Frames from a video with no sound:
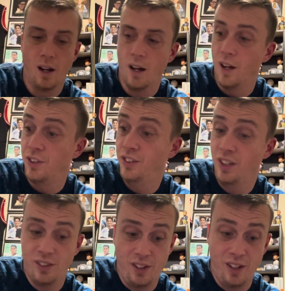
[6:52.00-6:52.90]
Uh,
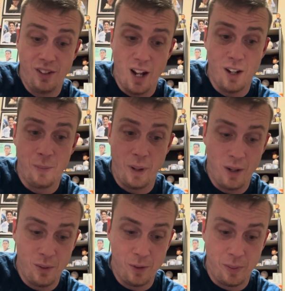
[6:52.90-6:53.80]
stinks that he's not on the
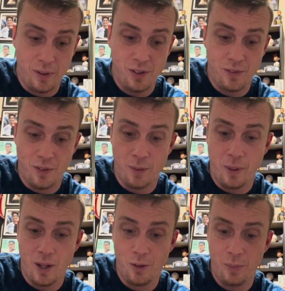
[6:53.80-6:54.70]
Penguins, but this is for the
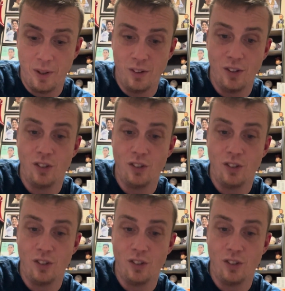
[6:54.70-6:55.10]
Penguins PC.